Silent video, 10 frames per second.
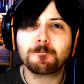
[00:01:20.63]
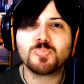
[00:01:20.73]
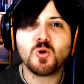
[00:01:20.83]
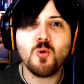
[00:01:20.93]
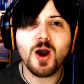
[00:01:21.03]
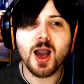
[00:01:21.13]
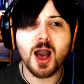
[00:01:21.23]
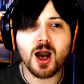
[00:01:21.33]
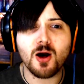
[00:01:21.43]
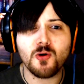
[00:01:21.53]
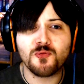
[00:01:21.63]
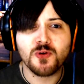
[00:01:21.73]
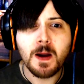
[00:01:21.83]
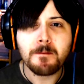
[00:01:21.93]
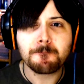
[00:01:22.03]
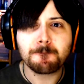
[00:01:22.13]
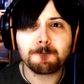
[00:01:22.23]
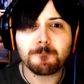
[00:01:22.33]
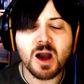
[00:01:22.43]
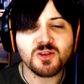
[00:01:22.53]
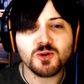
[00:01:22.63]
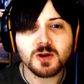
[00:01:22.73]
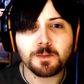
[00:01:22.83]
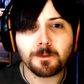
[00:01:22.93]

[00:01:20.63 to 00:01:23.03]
12! I thought it...